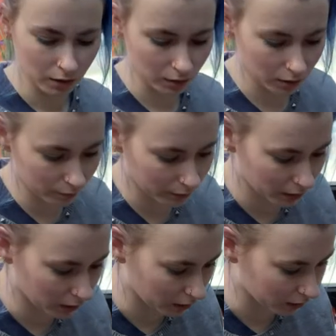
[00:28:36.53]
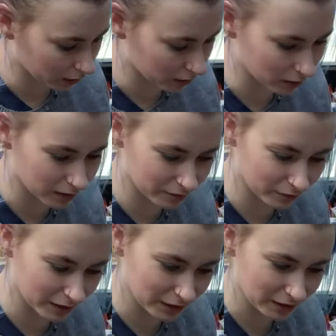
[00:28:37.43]
Oh, really, this is
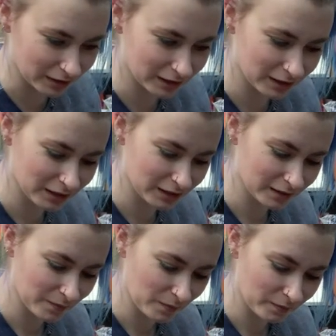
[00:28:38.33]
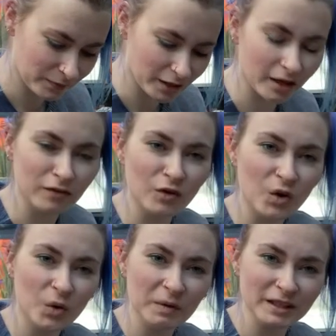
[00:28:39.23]
lovely. I've
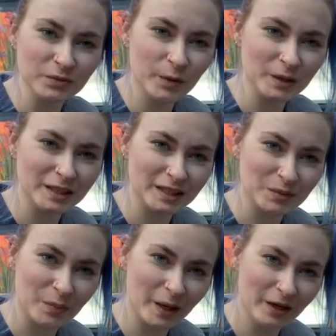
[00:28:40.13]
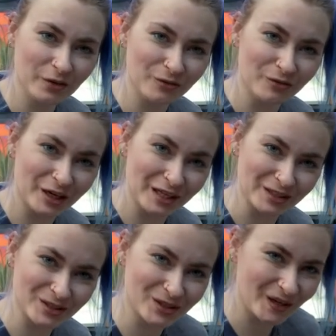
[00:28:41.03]
always wanted my own
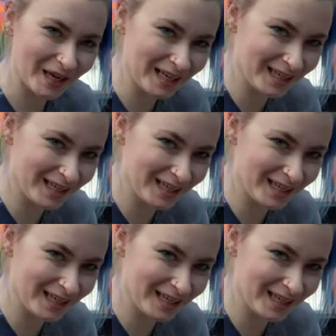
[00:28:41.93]
ring tray.